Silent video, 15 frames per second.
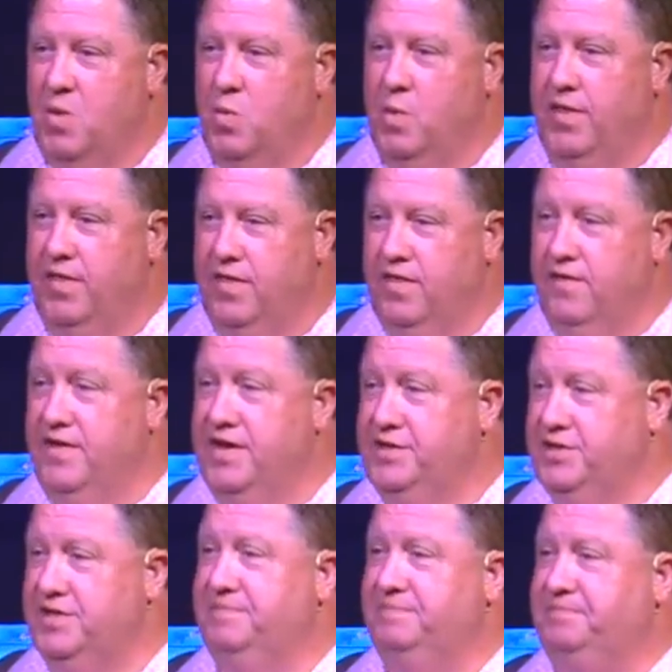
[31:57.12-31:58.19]
with the
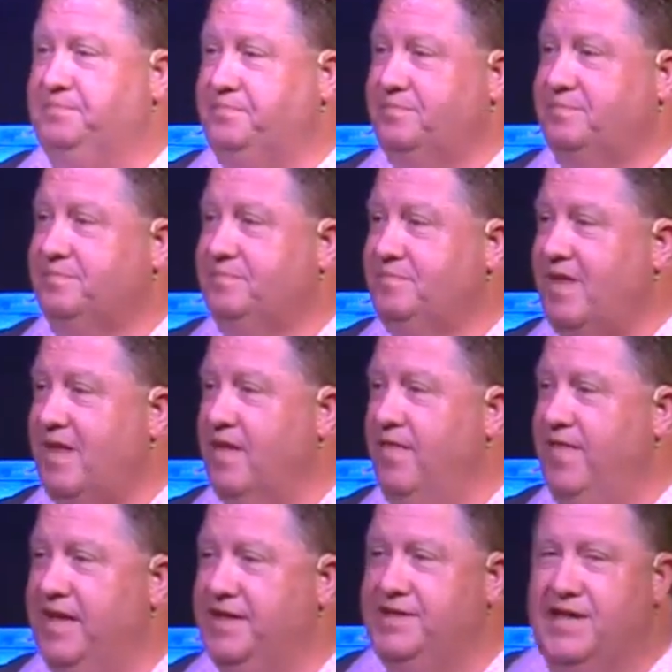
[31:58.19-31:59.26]
vision
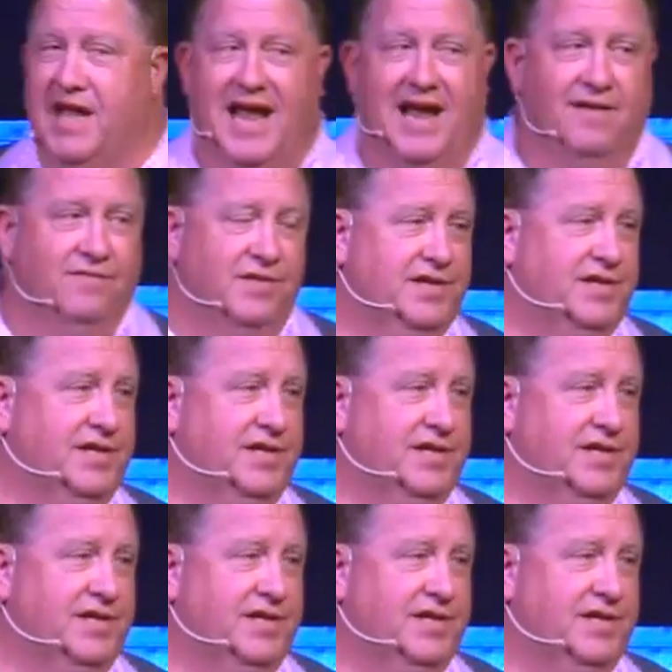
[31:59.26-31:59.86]
that every